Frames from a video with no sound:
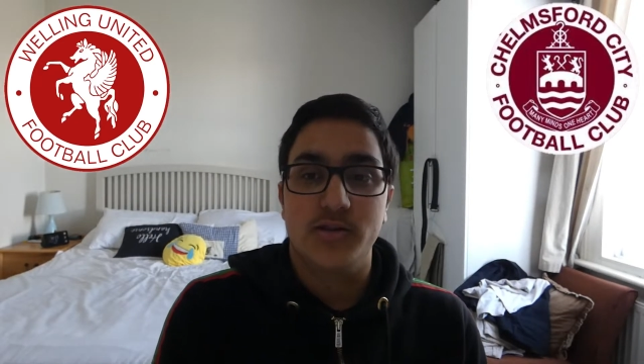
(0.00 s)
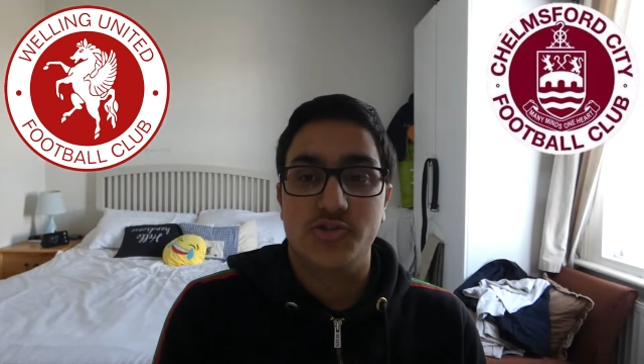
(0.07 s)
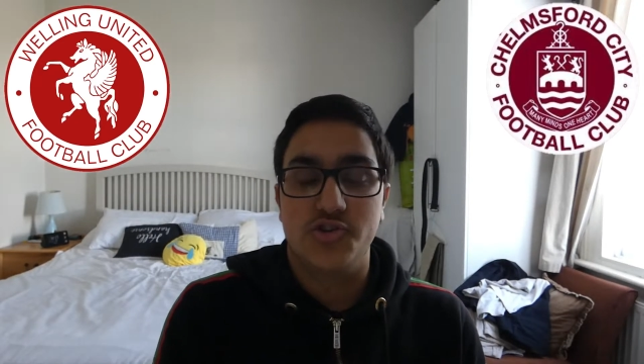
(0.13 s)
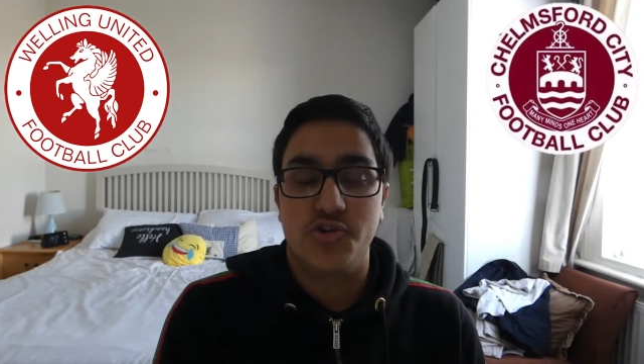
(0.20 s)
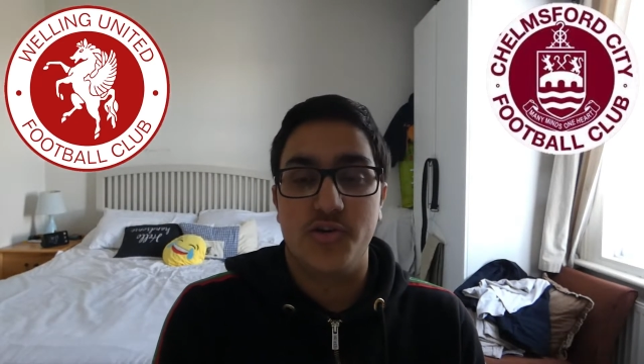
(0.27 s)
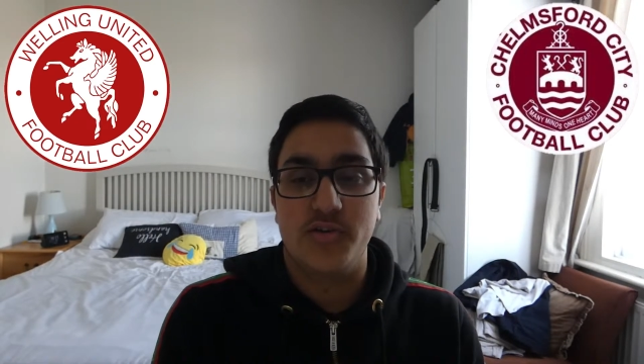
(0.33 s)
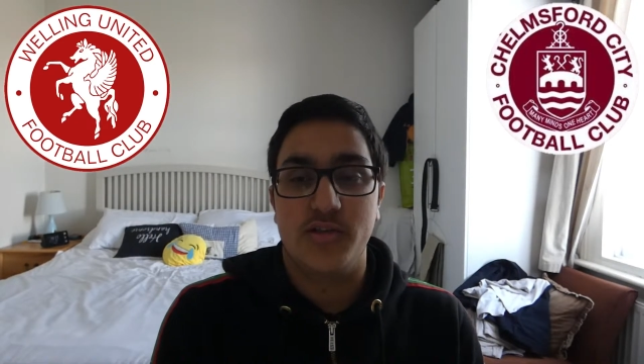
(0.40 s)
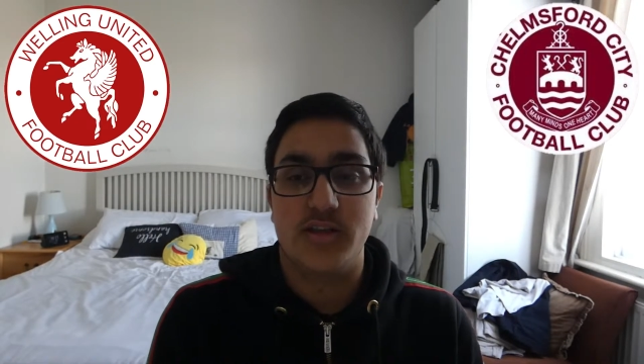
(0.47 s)

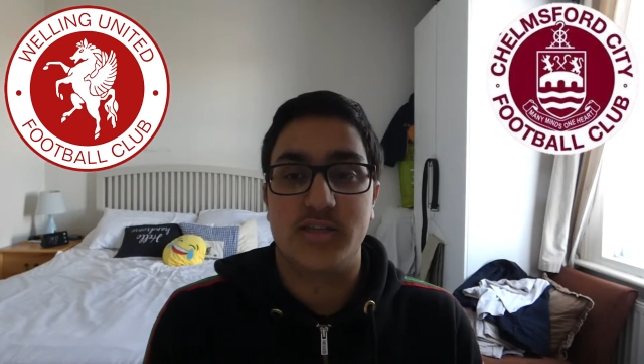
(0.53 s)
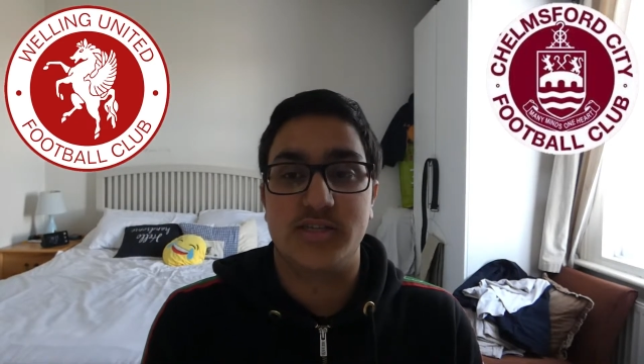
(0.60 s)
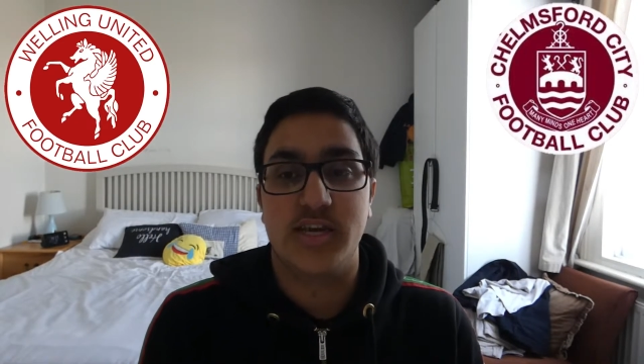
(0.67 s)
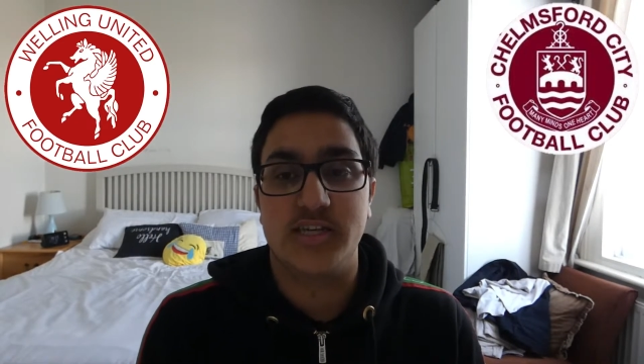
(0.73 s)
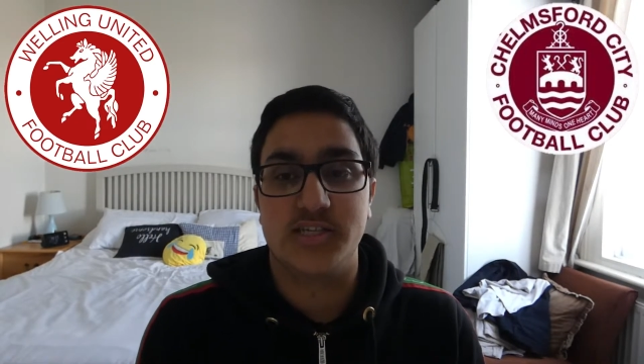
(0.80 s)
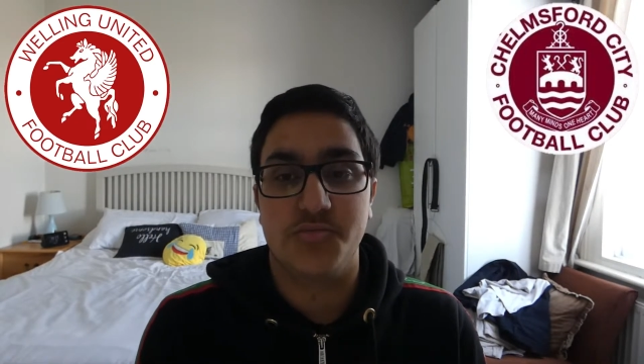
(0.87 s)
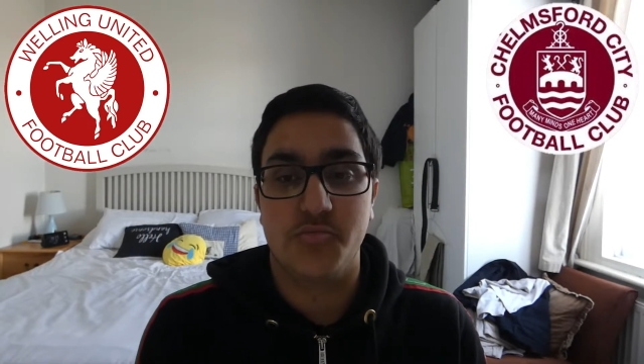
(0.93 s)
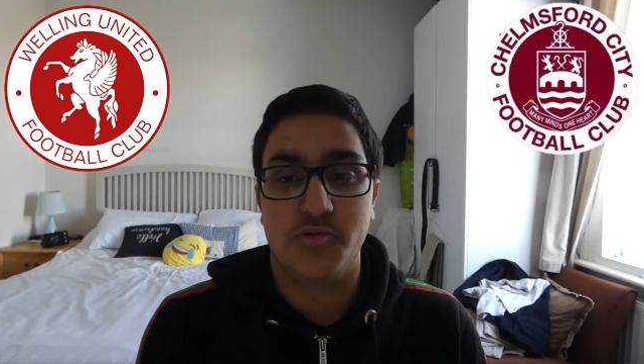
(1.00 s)
during the
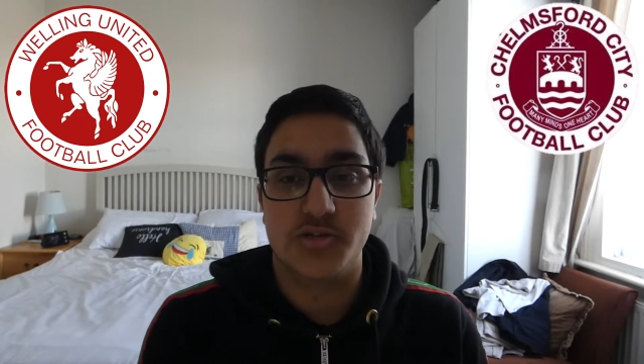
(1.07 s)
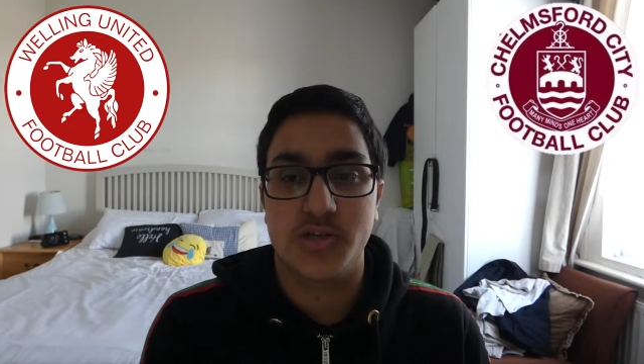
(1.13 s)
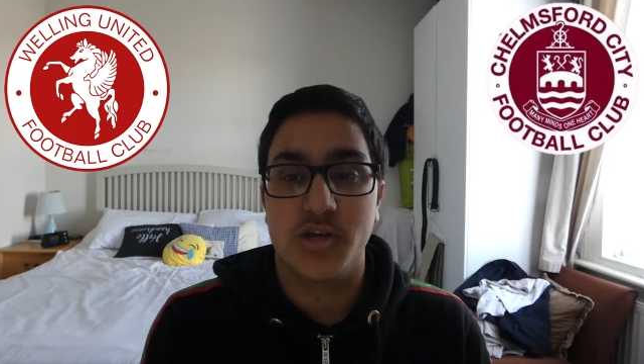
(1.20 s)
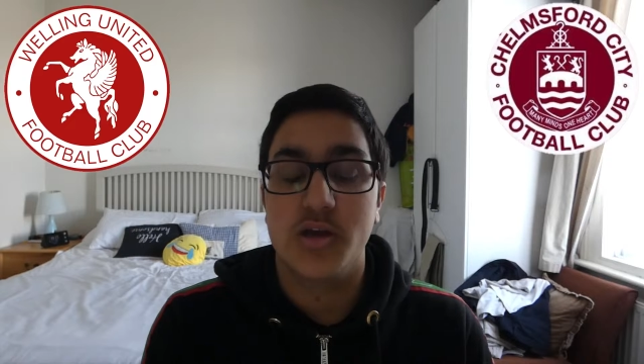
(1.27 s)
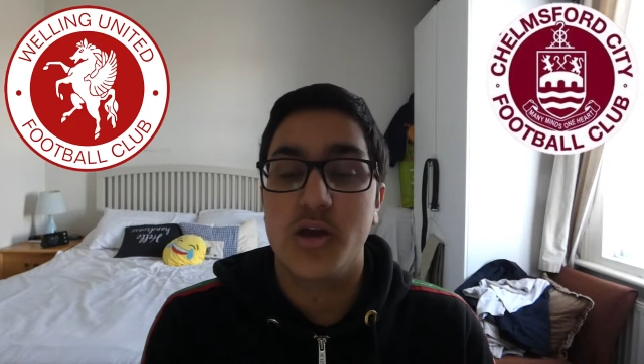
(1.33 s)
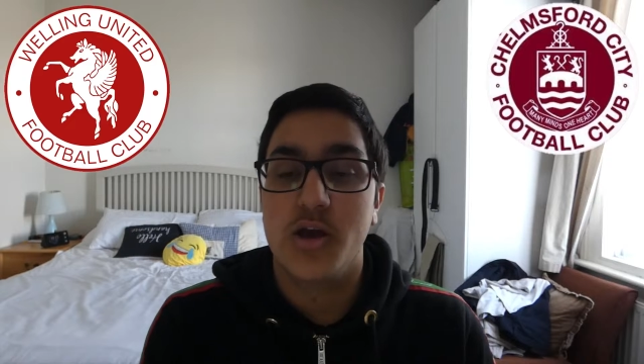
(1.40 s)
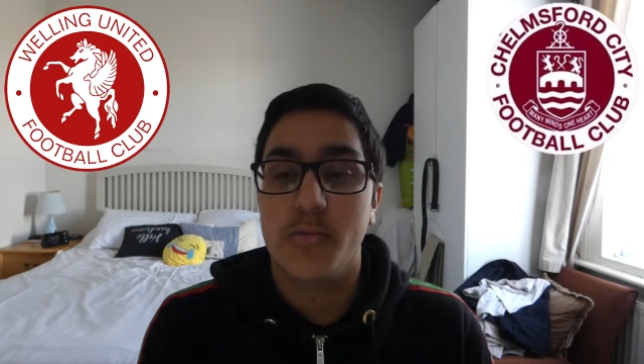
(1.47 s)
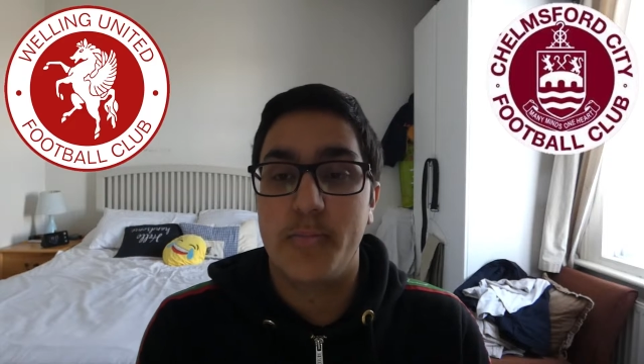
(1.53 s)
season was
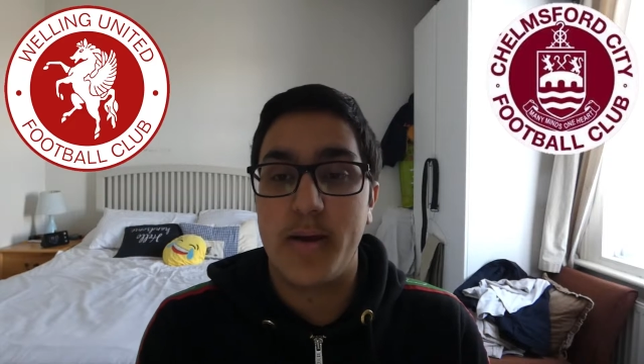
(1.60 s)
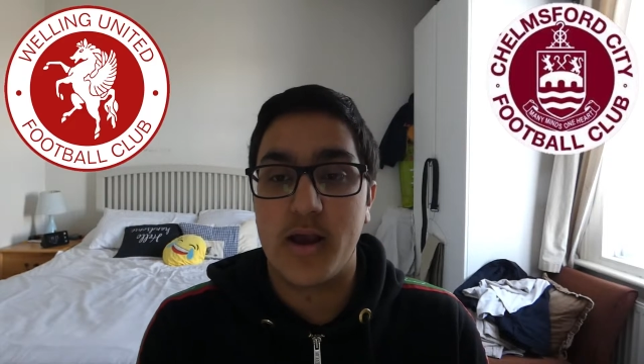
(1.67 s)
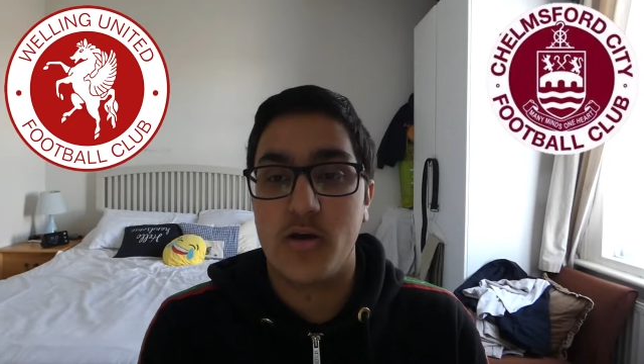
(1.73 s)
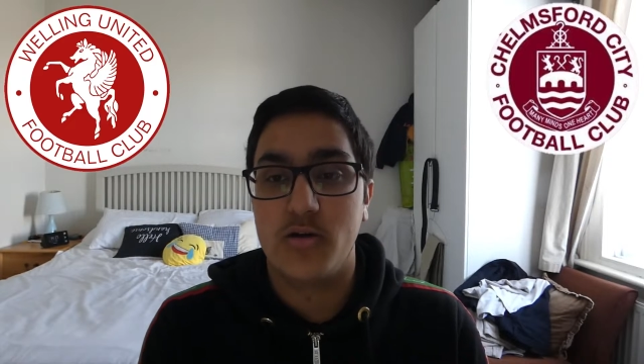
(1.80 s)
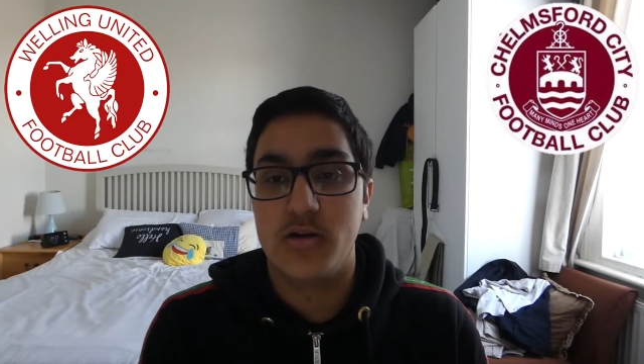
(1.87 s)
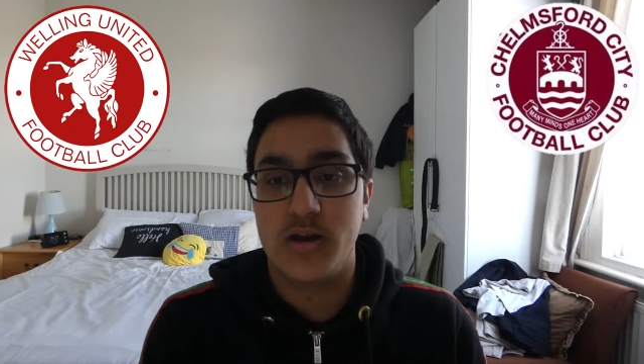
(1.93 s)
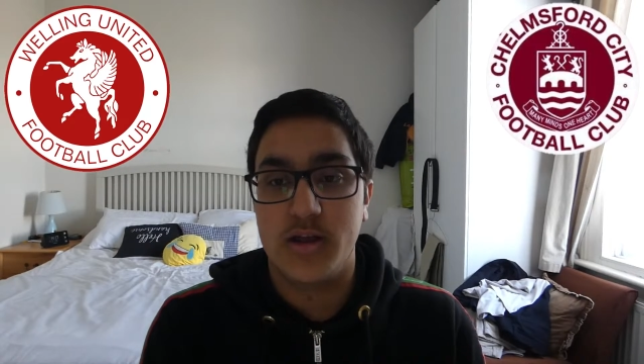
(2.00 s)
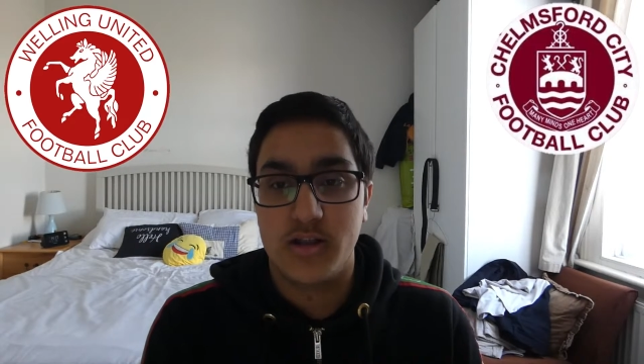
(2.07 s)
back
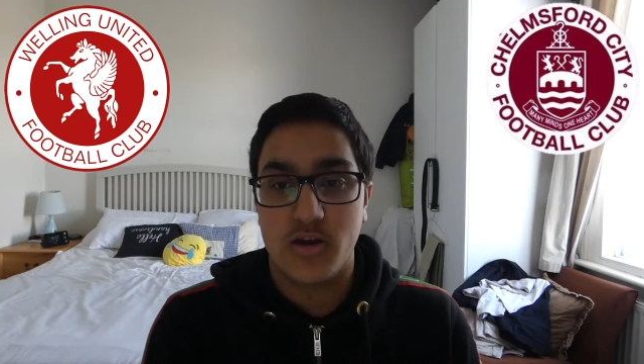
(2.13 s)
on the